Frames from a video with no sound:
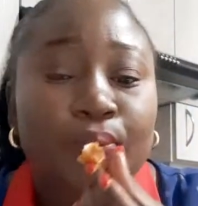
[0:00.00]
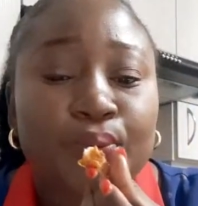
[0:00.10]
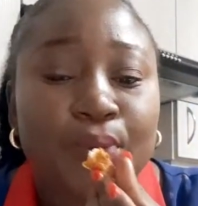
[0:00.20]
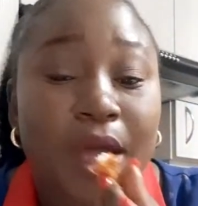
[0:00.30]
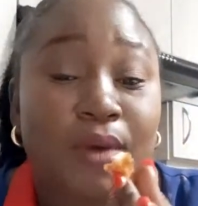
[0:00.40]

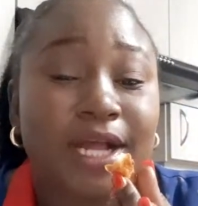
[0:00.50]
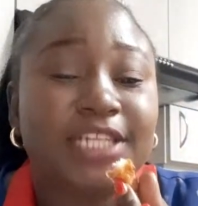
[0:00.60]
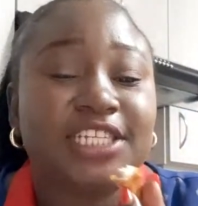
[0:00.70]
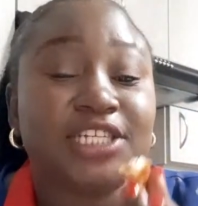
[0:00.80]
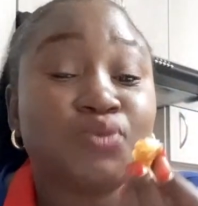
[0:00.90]

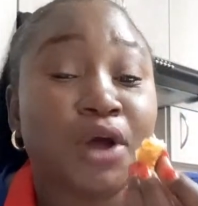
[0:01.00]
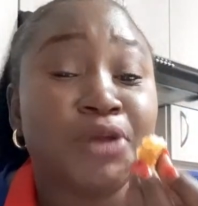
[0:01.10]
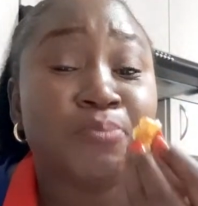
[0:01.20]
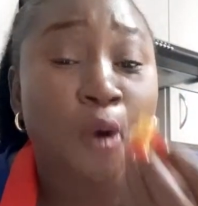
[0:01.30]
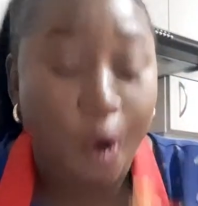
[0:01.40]
I just
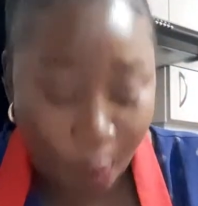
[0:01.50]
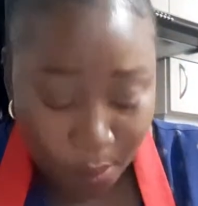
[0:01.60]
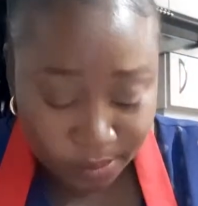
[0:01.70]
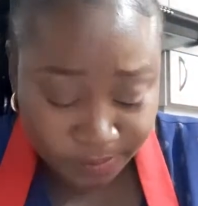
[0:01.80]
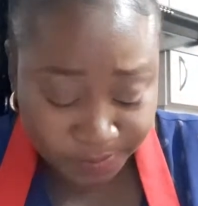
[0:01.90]
want more.
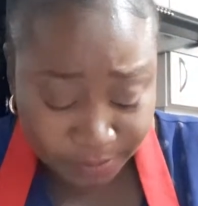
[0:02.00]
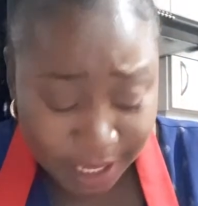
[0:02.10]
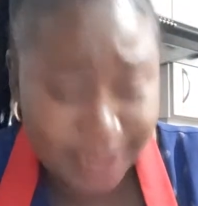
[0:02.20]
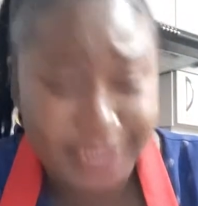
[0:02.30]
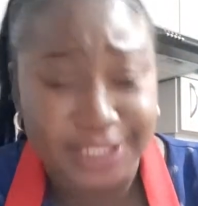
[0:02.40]

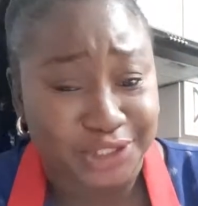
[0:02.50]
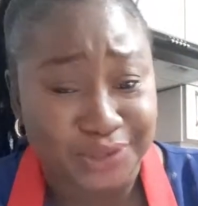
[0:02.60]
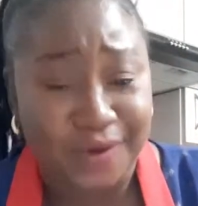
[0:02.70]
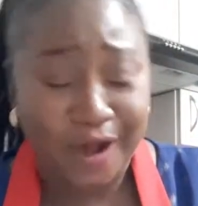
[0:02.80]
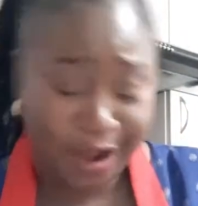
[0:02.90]
It is
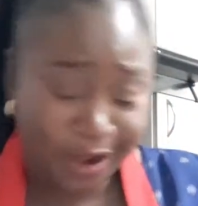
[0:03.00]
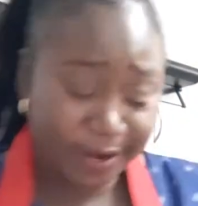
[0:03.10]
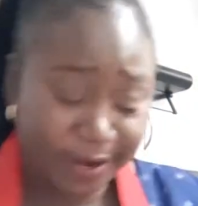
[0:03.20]
too hard,